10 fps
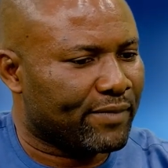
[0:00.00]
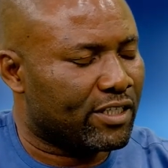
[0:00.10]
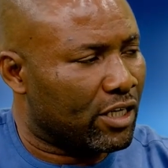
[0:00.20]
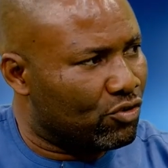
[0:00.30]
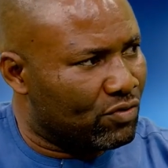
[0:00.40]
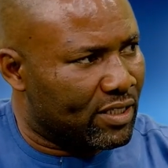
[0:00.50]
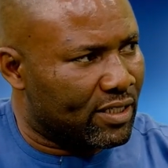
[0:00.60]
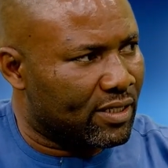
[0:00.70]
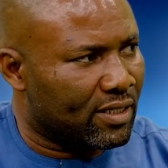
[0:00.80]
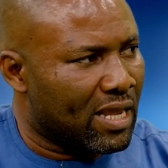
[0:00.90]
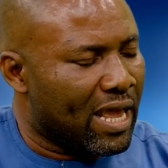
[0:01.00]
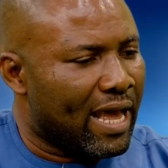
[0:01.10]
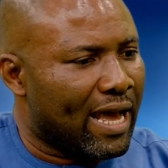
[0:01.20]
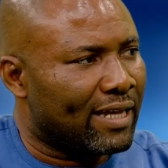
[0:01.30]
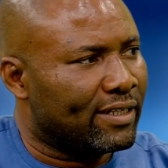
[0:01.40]
security
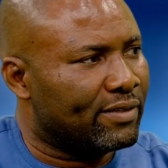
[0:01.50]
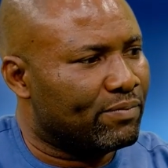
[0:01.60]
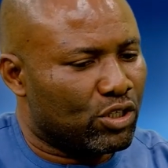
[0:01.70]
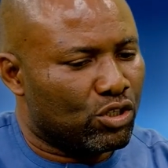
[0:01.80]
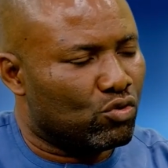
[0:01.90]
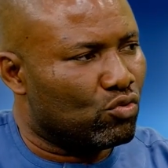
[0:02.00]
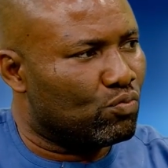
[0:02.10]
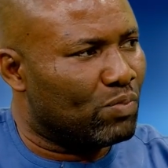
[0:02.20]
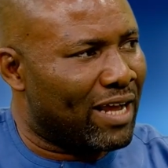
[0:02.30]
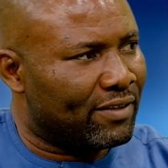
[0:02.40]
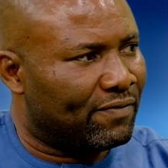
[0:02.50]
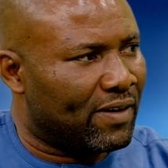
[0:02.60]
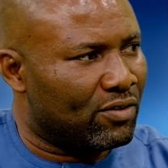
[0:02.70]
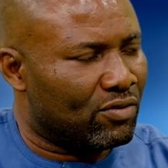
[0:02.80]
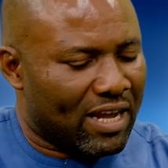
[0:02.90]
and begin to add
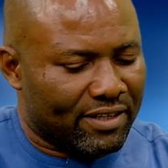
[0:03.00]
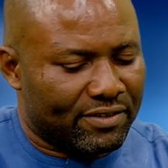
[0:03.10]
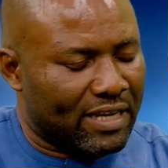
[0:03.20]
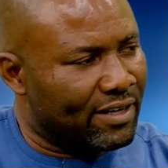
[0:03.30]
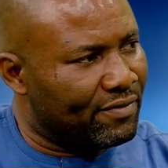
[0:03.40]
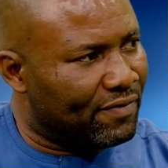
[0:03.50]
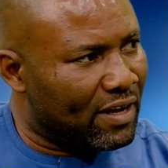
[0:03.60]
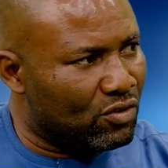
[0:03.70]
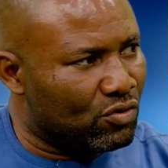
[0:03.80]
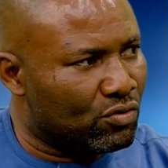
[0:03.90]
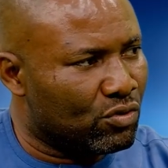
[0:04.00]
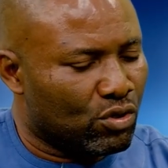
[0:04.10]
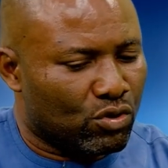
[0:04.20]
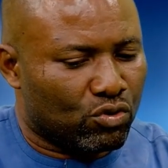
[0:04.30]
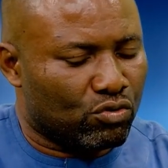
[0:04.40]
value. Adding value
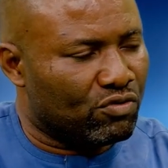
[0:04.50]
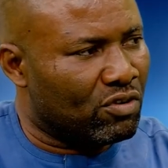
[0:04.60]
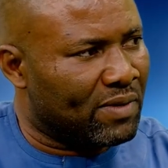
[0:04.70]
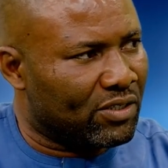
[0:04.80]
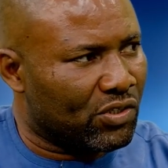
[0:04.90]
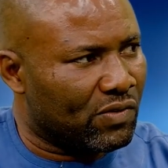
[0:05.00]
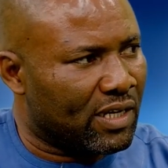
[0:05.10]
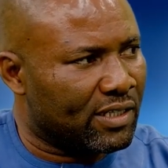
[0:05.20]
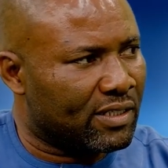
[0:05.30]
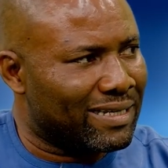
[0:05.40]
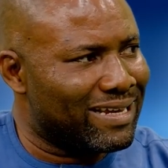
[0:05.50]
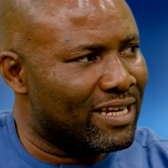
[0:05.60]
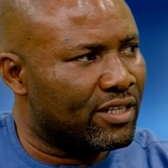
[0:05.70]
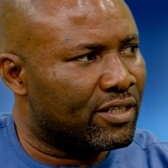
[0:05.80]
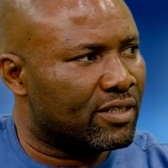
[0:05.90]
to the raw materials
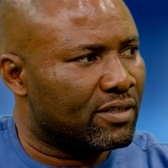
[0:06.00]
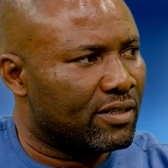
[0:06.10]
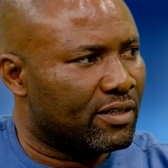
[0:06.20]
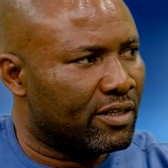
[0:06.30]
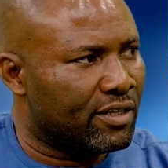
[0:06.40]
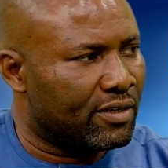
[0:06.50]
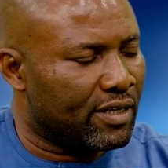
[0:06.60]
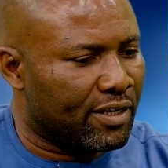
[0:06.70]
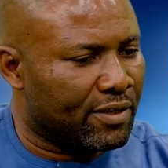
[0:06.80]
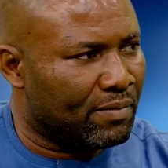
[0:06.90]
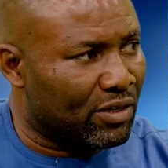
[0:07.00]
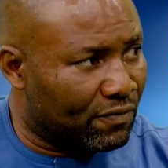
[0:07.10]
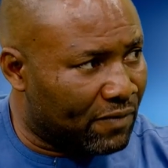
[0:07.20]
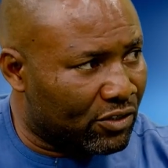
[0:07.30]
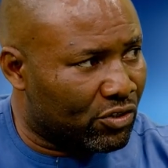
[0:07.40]
is the
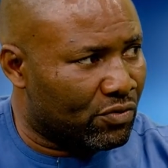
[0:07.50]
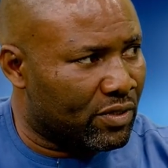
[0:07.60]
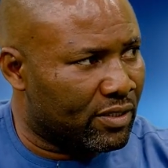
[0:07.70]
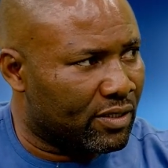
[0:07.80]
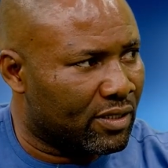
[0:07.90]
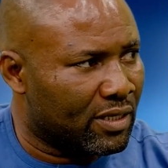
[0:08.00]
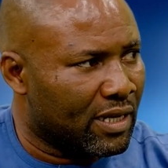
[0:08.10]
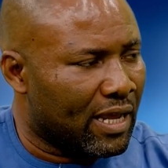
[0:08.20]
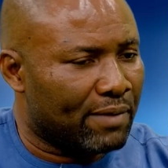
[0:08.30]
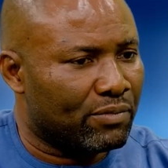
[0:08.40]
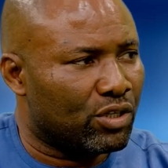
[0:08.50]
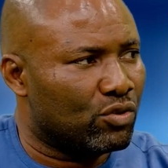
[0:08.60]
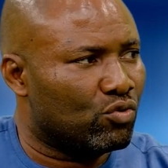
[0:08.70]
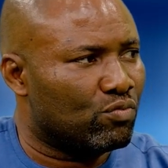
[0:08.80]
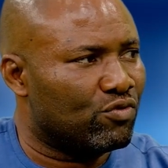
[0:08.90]
manufacturing and
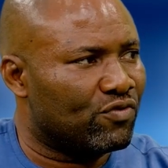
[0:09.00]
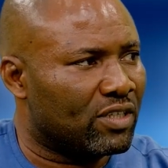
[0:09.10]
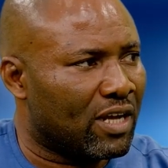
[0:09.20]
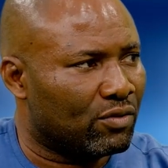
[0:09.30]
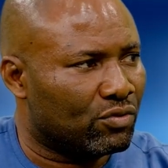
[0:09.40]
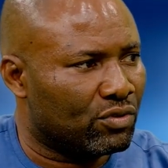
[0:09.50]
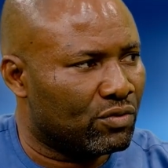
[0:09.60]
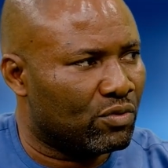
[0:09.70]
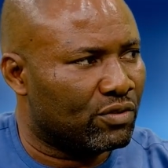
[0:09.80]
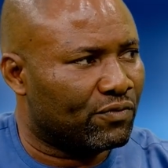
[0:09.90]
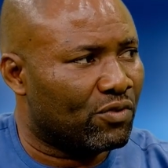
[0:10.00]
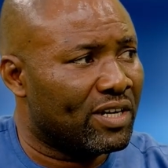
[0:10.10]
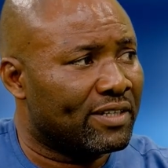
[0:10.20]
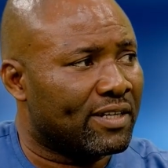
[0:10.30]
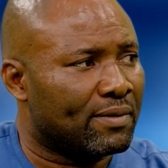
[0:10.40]
begin to move it out to the world. For
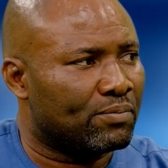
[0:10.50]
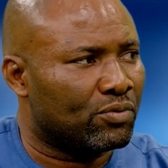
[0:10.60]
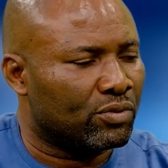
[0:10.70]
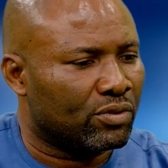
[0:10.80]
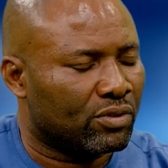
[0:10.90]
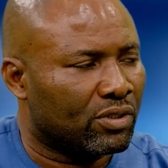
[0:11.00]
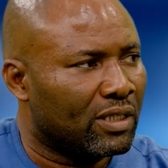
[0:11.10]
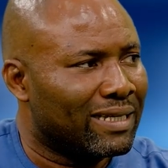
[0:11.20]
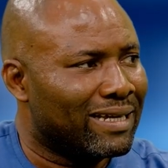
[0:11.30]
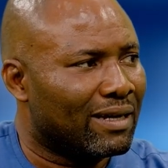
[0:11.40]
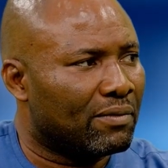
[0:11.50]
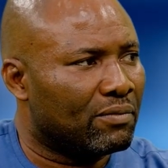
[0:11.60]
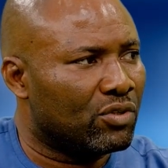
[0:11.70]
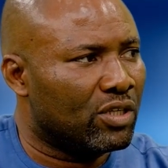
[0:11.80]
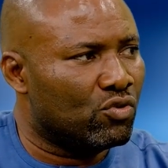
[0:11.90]
example,
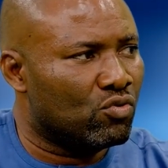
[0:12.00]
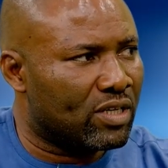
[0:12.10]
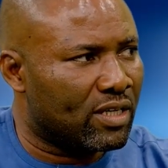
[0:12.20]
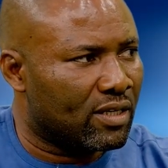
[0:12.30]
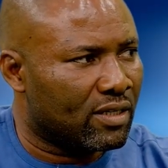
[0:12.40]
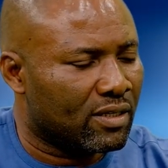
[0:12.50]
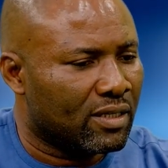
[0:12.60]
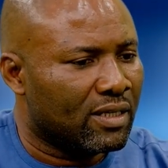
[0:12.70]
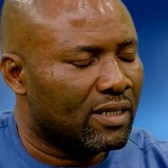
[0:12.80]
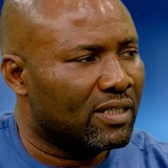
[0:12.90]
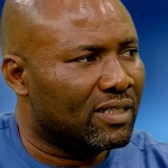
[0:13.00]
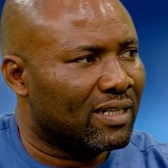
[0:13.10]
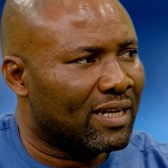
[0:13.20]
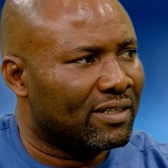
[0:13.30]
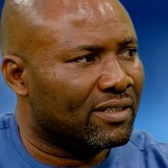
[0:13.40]
UK is the
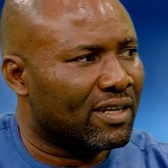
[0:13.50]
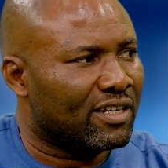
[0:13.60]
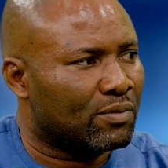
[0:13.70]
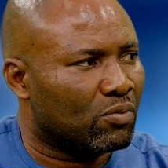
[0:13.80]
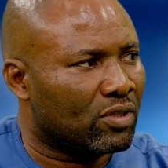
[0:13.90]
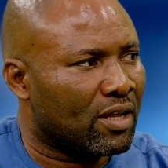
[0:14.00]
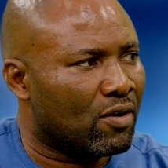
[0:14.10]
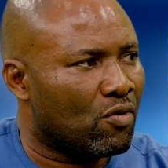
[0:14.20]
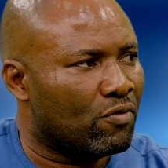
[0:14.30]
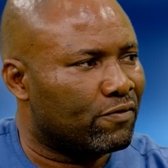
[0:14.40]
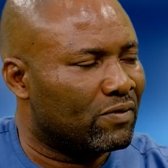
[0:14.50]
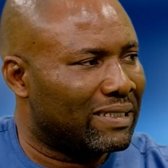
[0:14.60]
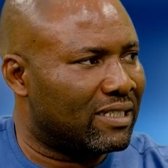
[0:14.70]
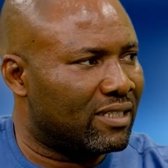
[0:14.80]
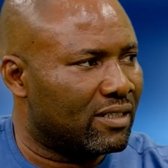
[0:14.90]
largest exporter of
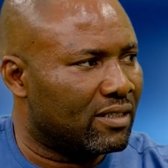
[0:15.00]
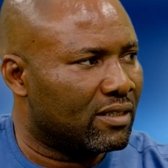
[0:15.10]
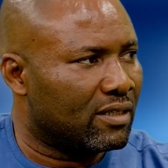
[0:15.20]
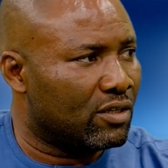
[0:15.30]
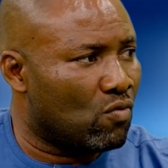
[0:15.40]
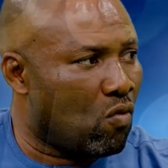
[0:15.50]
tea in the